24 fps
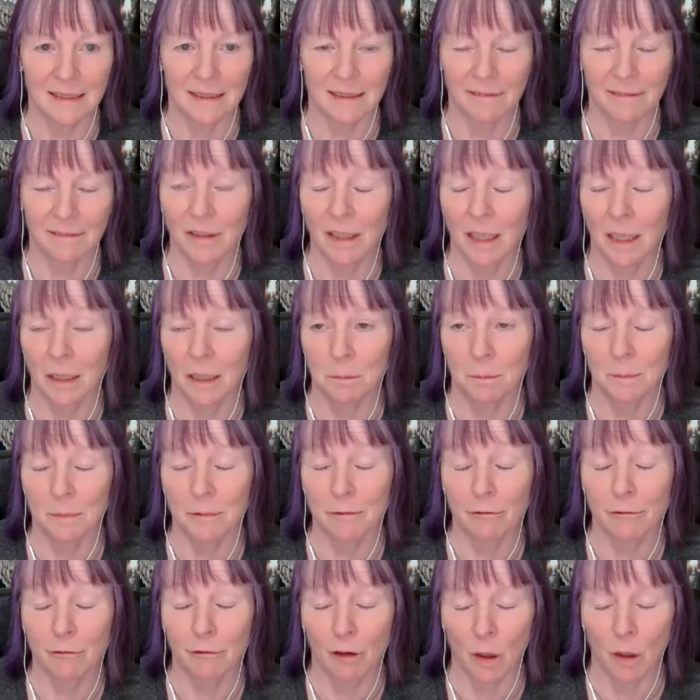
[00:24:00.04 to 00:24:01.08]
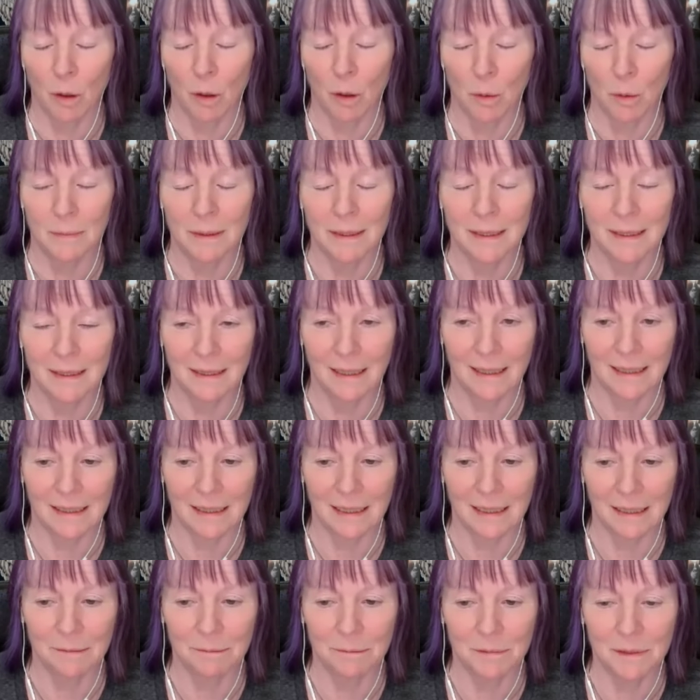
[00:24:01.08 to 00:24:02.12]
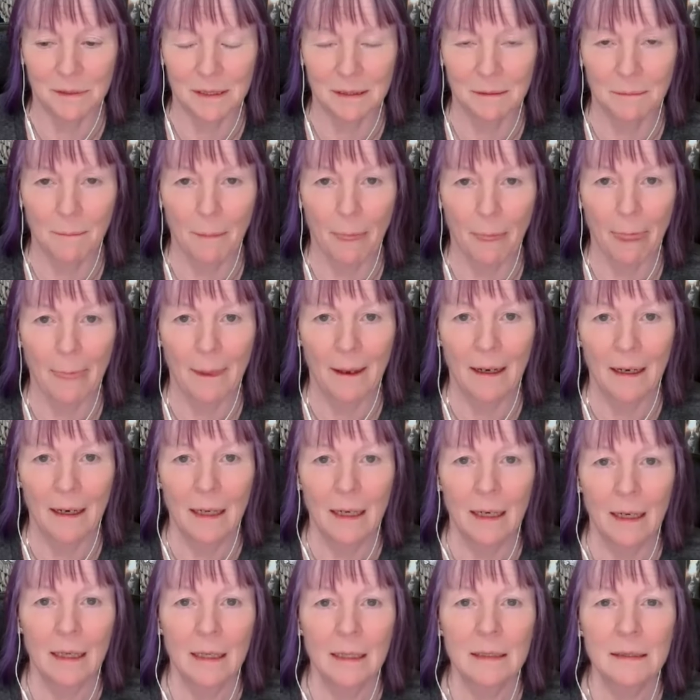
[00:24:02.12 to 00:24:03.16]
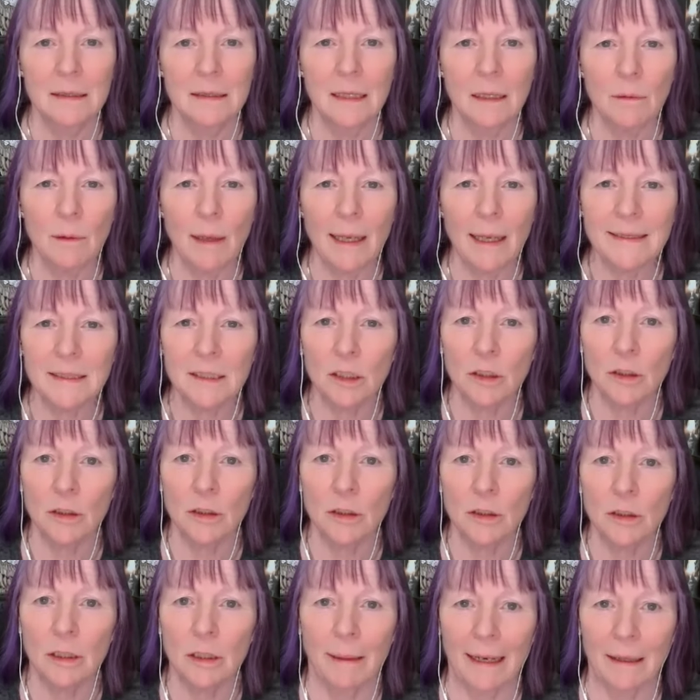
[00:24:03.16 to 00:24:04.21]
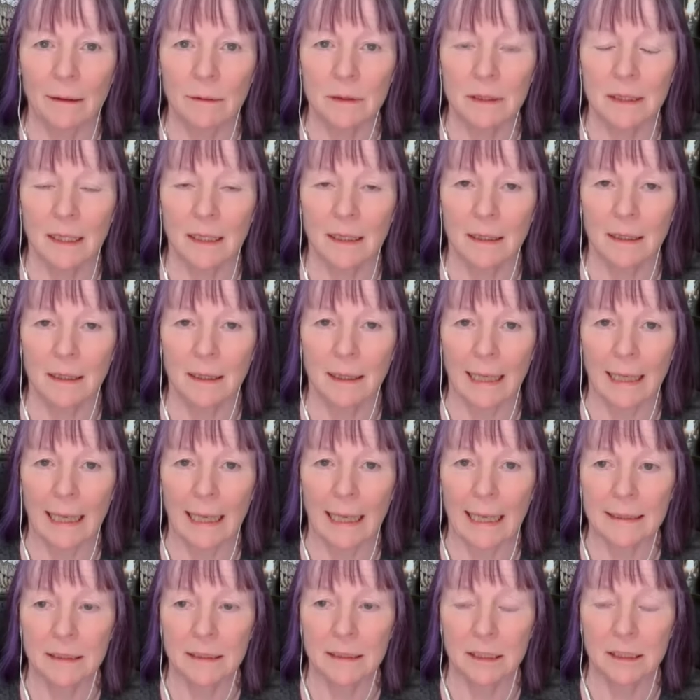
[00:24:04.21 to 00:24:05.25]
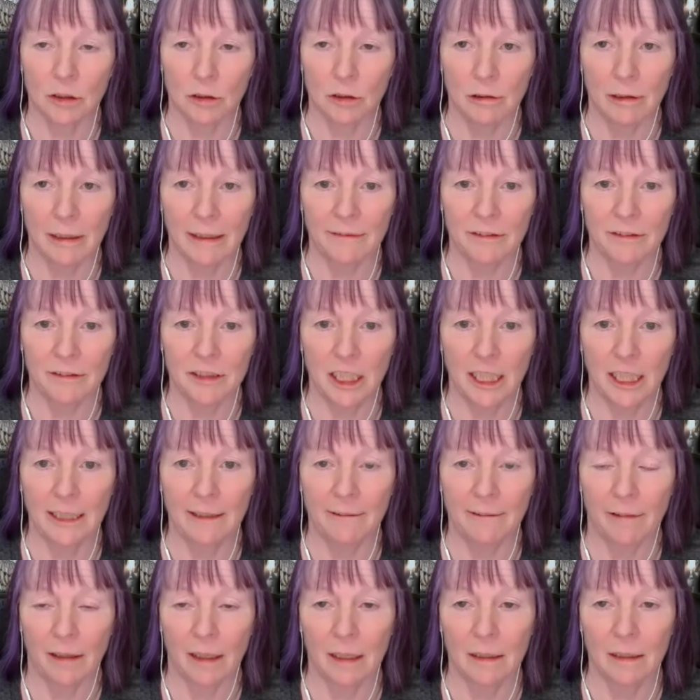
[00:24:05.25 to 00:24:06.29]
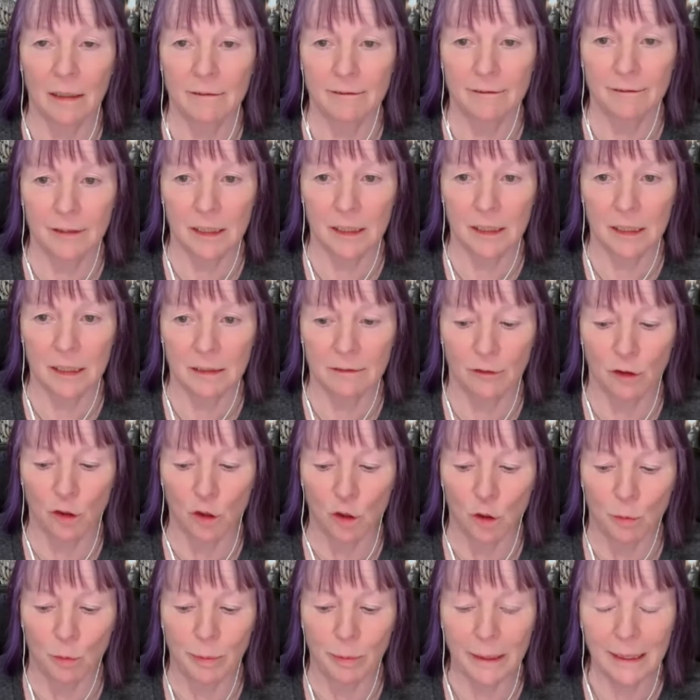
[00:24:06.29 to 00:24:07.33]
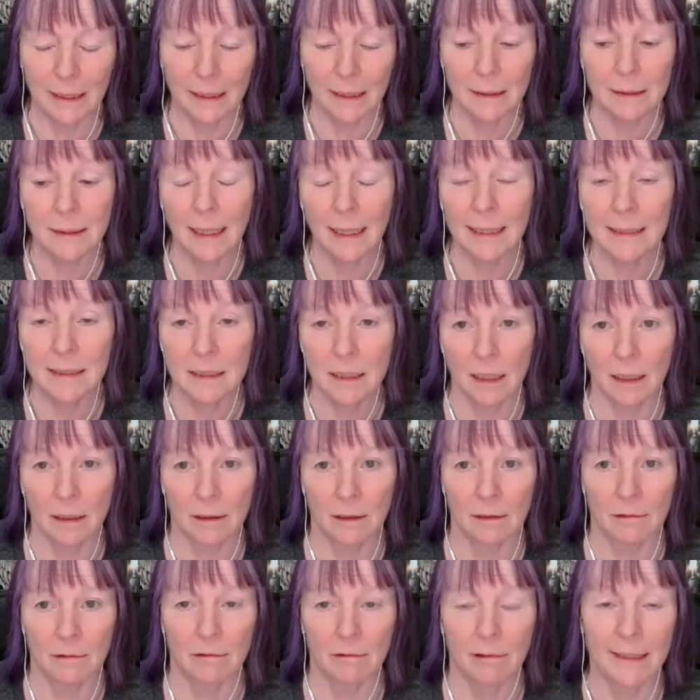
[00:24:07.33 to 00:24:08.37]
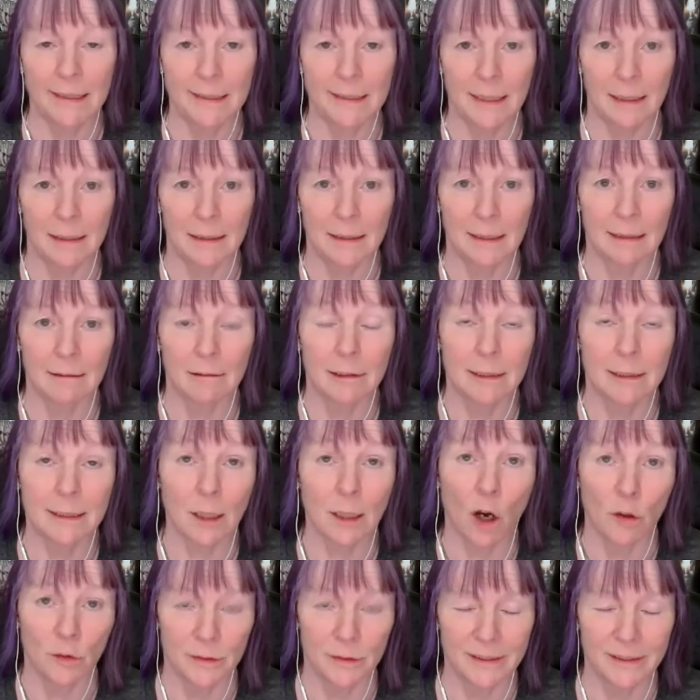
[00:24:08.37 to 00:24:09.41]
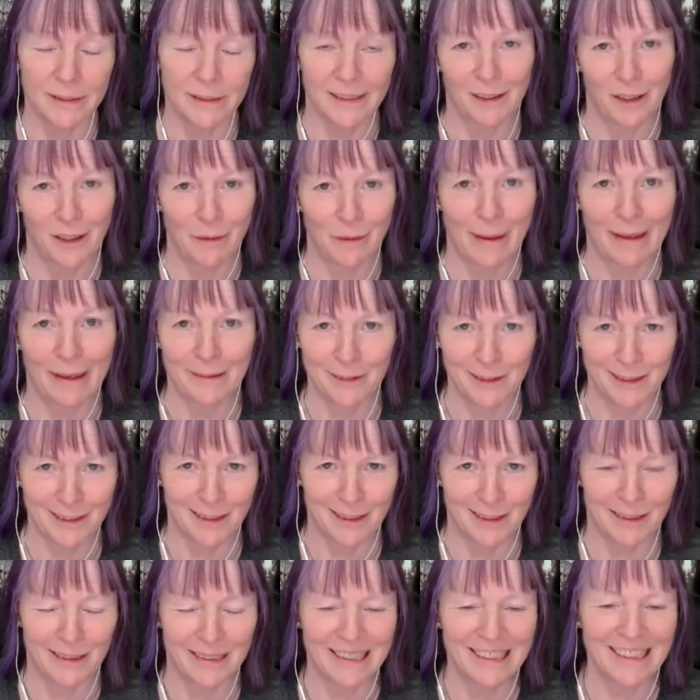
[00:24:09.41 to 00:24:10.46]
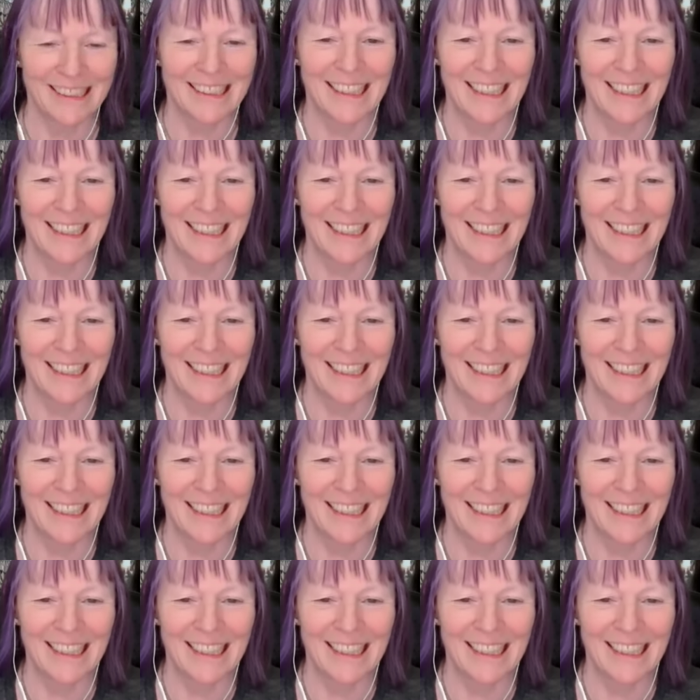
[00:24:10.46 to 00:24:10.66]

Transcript: that have come from the eclipse. So let's talk about the story of Shiva, first of all, because that's the other reason there is concern about CERN.